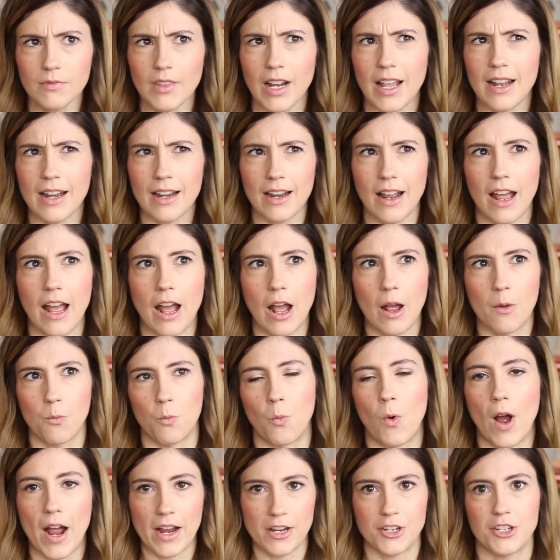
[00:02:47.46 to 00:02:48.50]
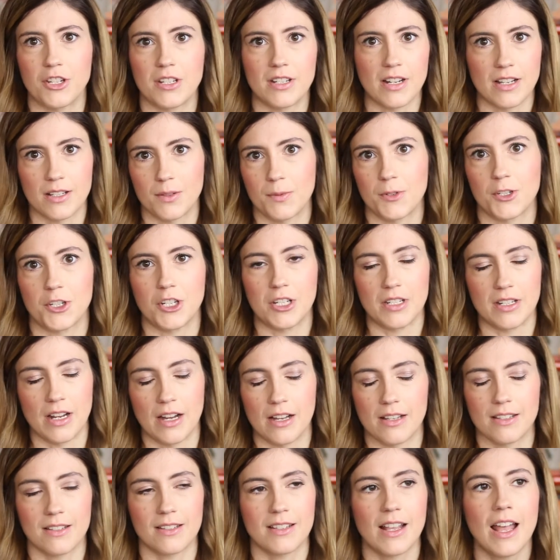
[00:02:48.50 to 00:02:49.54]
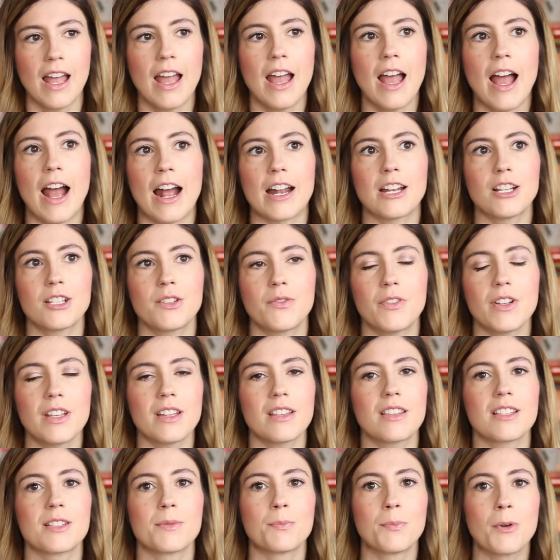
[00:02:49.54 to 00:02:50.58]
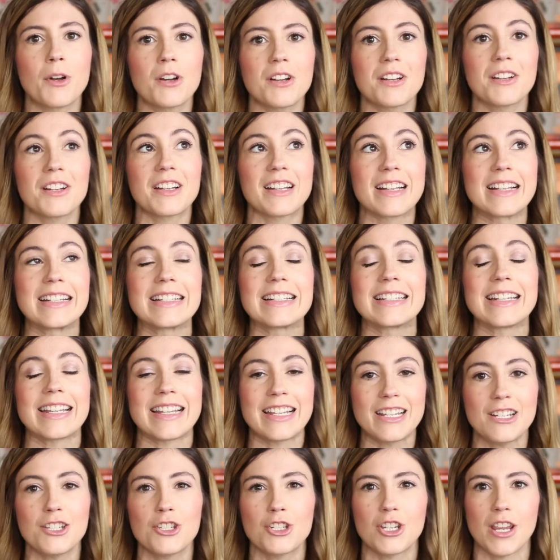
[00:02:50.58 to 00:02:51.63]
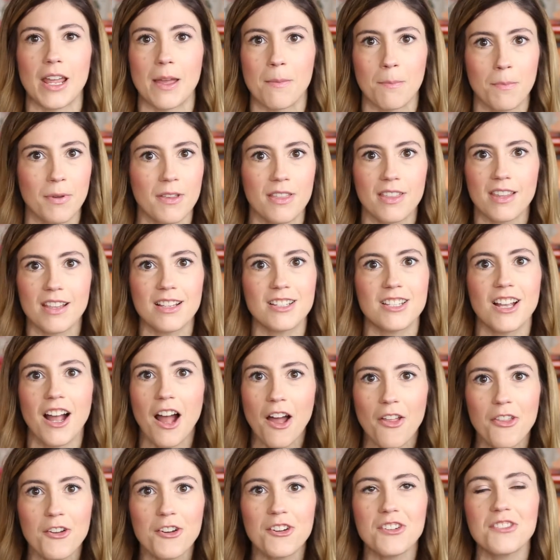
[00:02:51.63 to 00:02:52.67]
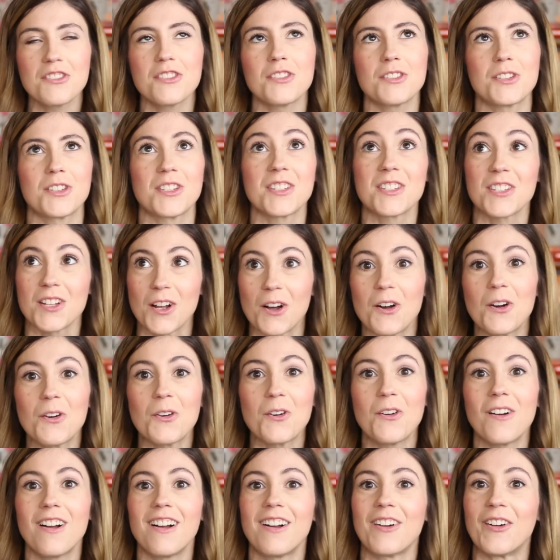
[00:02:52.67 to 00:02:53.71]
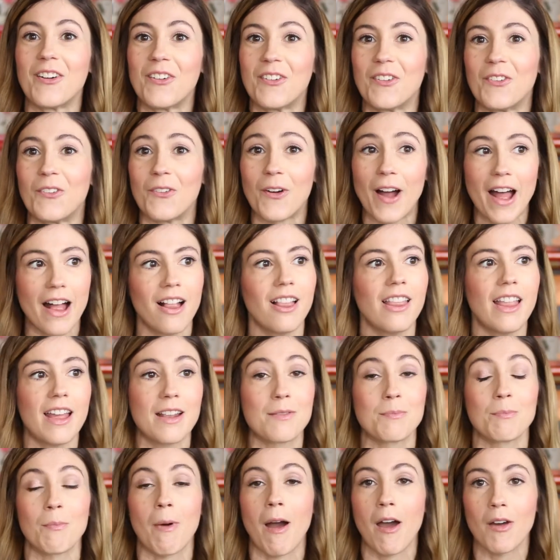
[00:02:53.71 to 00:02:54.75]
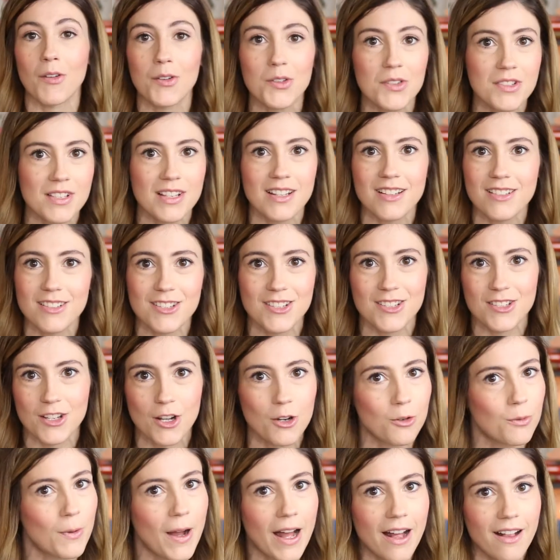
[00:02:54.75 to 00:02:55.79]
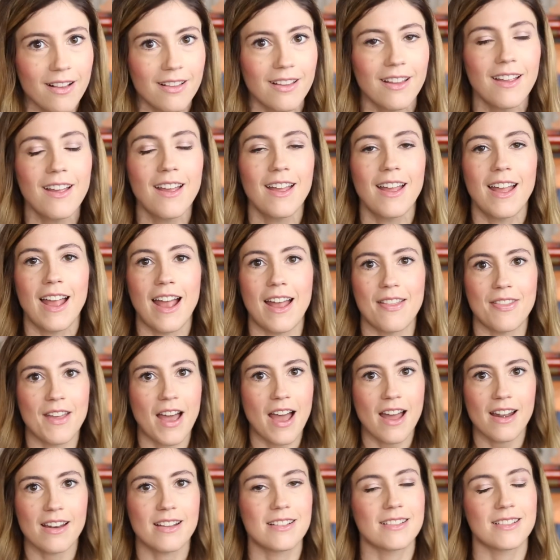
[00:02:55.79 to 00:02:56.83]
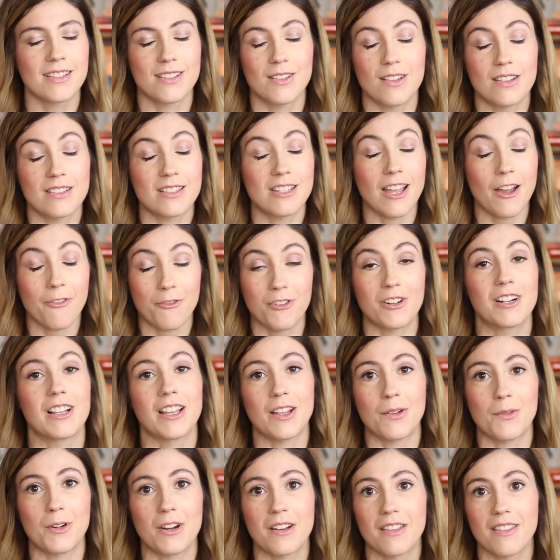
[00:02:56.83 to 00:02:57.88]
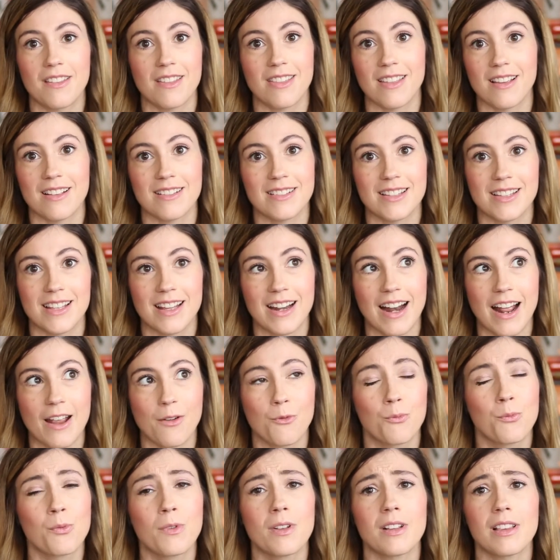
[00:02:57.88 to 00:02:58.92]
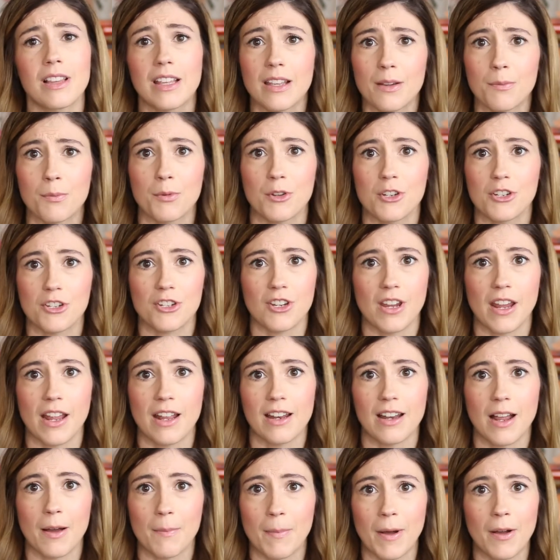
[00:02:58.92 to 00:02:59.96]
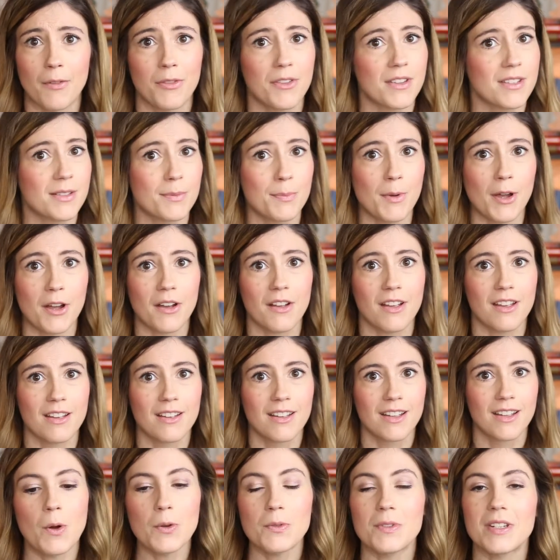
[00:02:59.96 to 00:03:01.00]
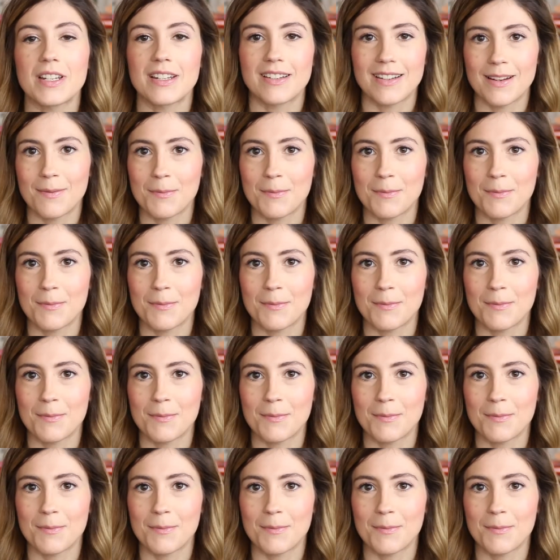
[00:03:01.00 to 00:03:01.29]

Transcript: and why she does what she does. I just feel like this book can teach empathy to others so well and models it so well. And that is definitely one of the things that I really appreciate about this book. Quote